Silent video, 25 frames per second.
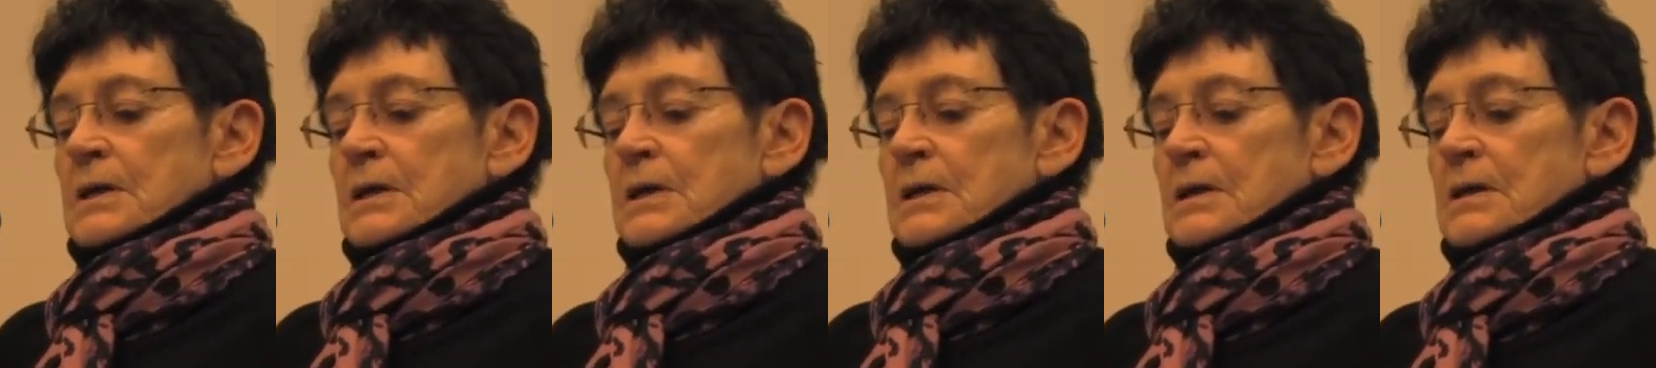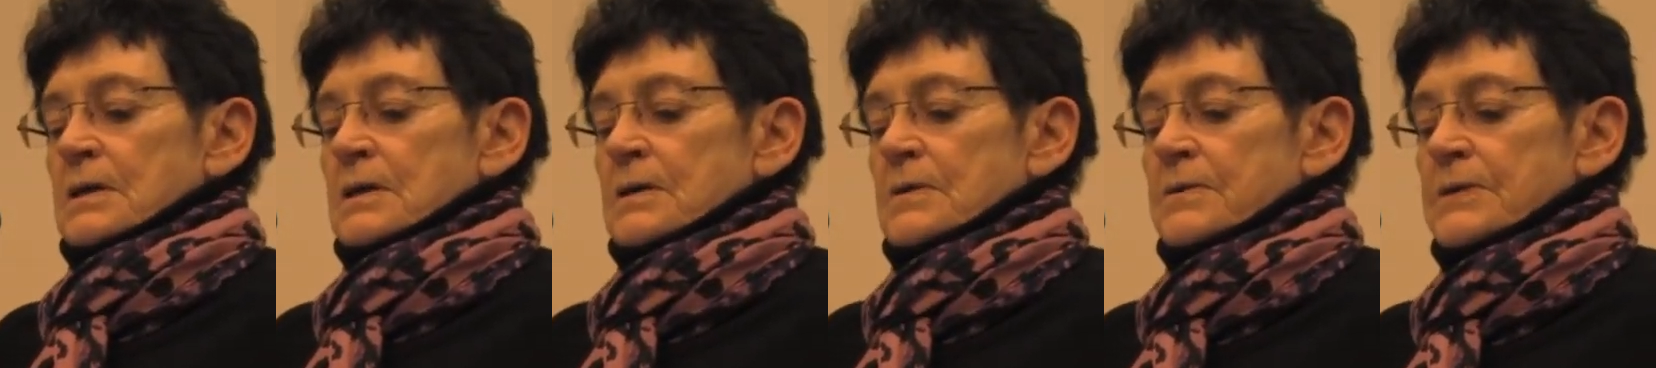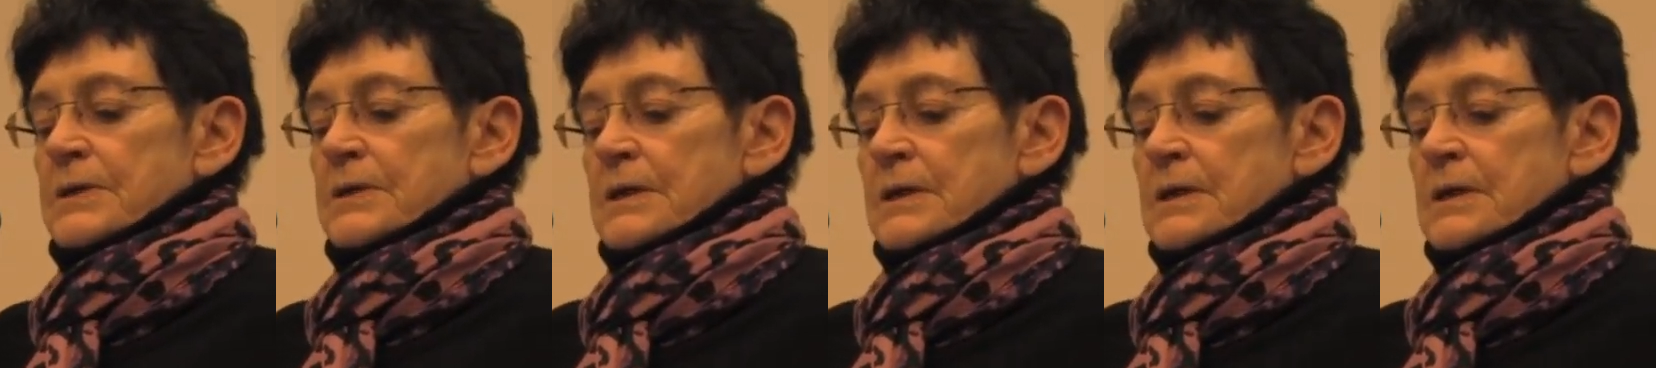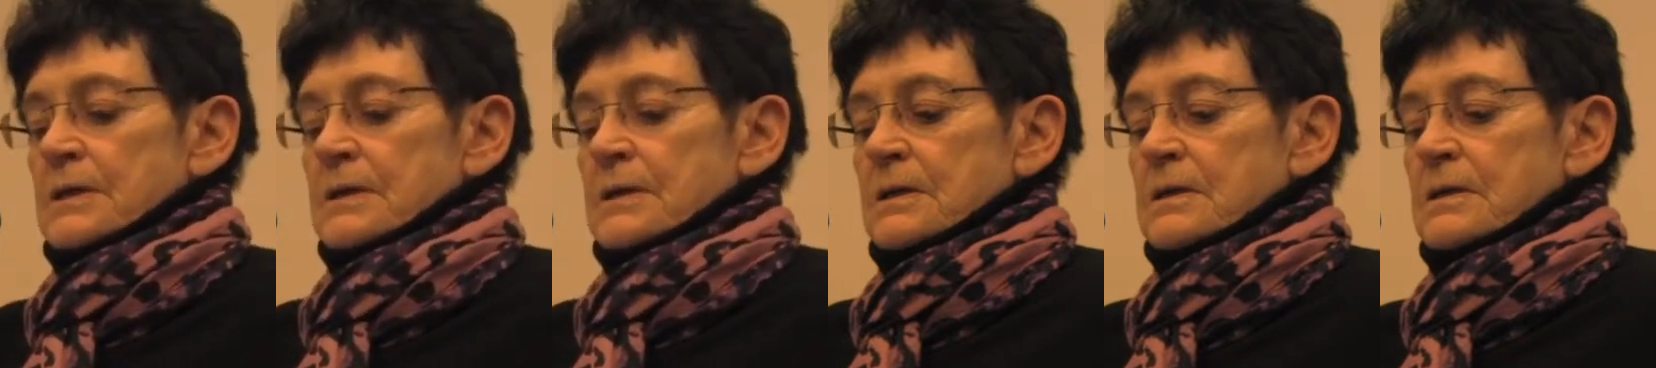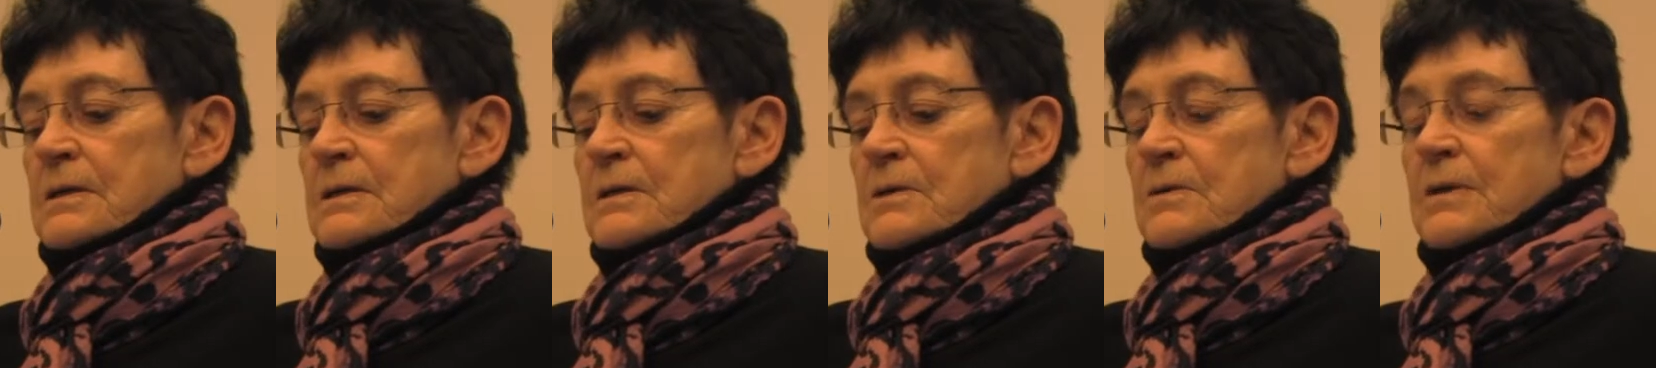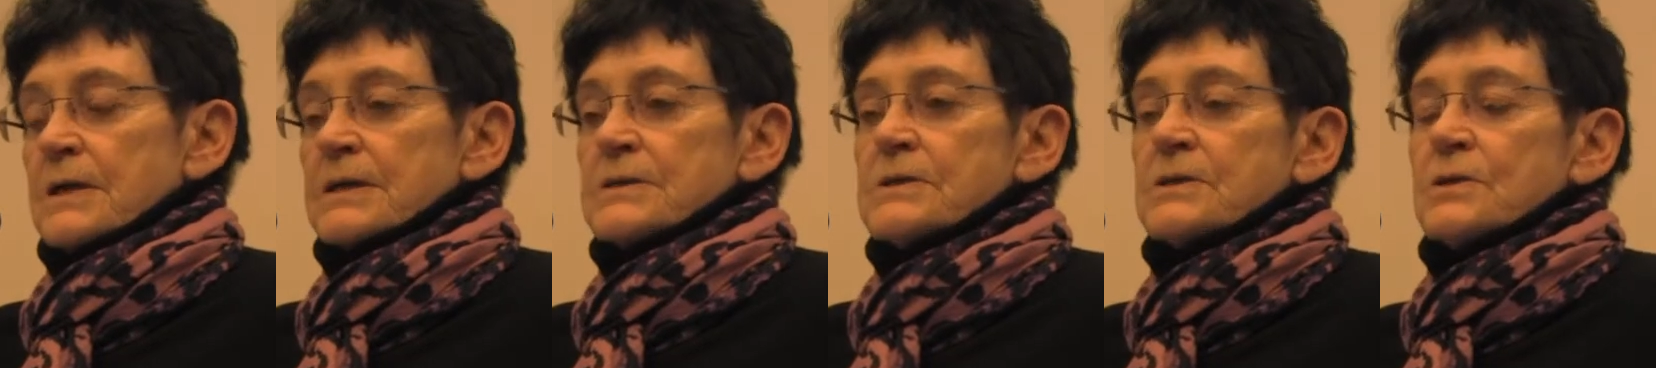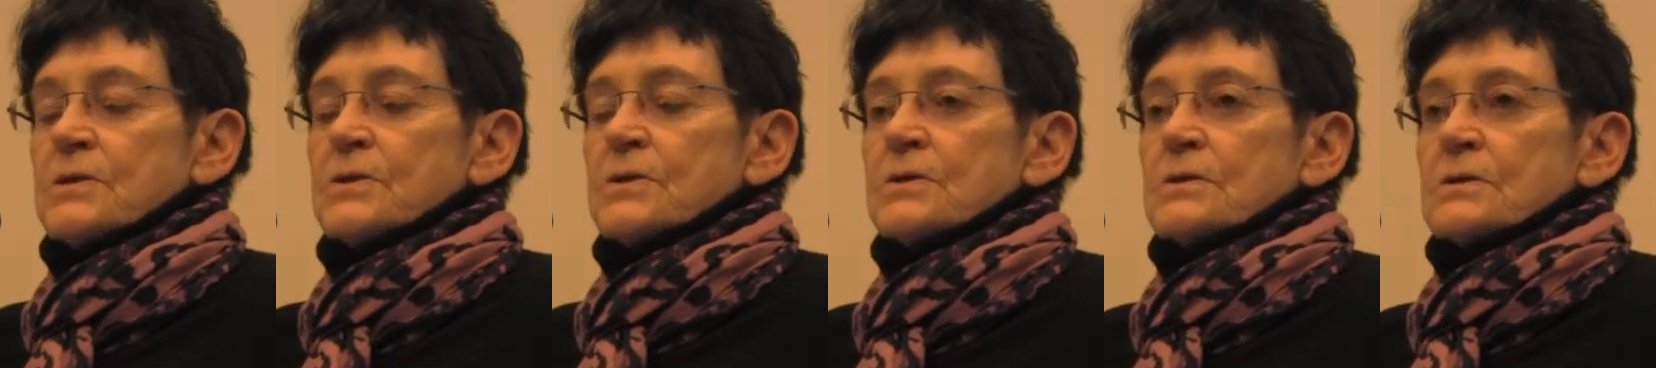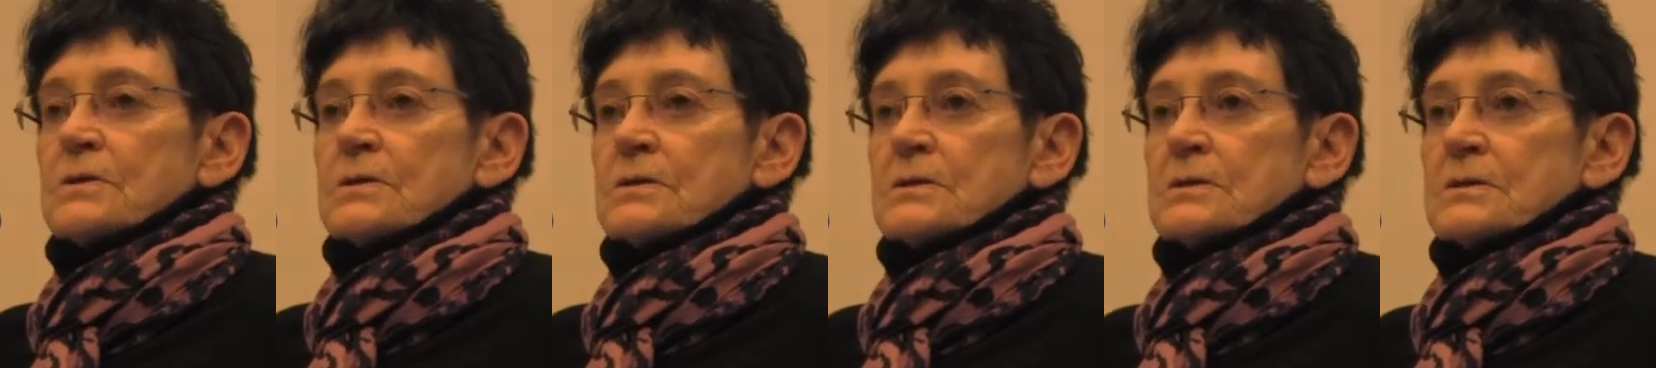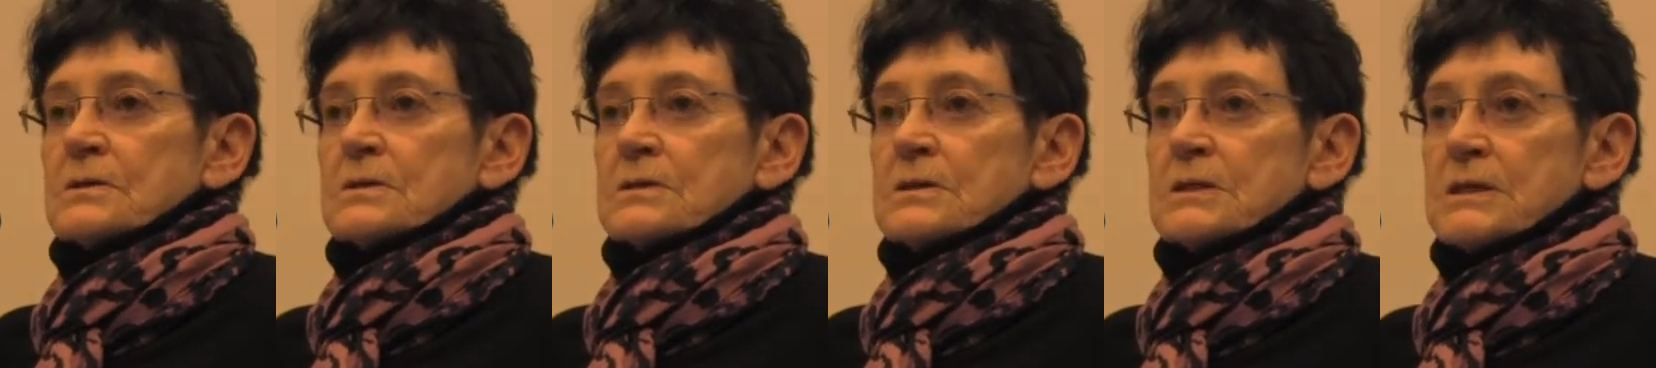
uh, the Crazy Horse,